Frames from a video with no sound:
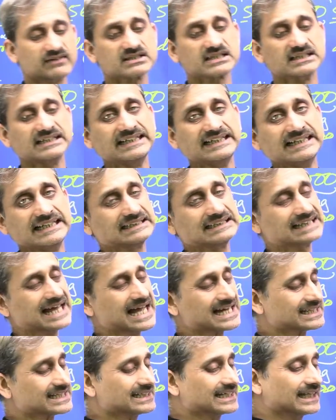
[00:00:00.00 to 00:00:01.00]
leading,
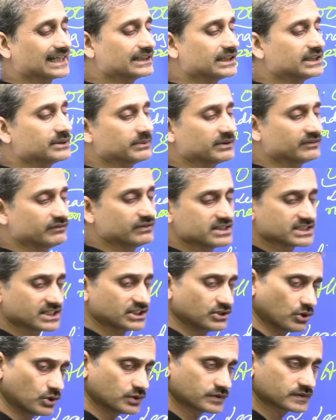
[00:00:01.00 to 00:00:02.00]
lagging, and in between
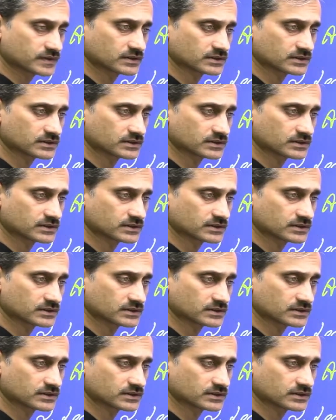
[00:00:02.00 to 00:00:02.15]
zeros,